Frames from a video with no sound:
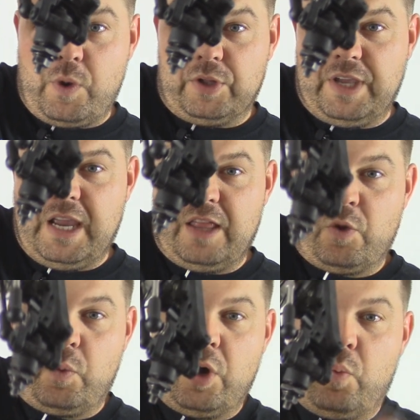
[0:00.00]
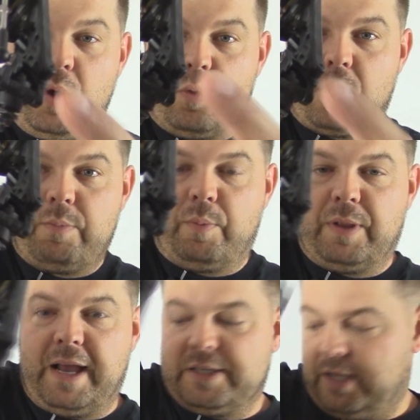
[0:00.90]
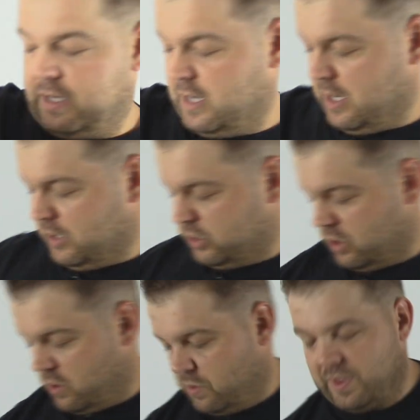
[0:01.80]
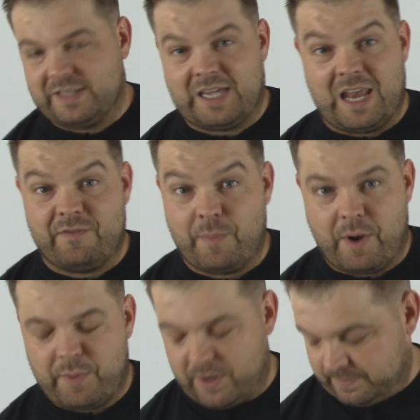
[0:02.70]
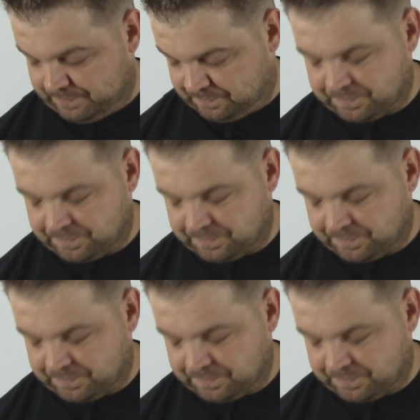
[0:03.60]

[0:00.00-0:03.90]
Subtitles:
the wheel to hit, and the wheel will rub the plastic. So that's kind of a bummer.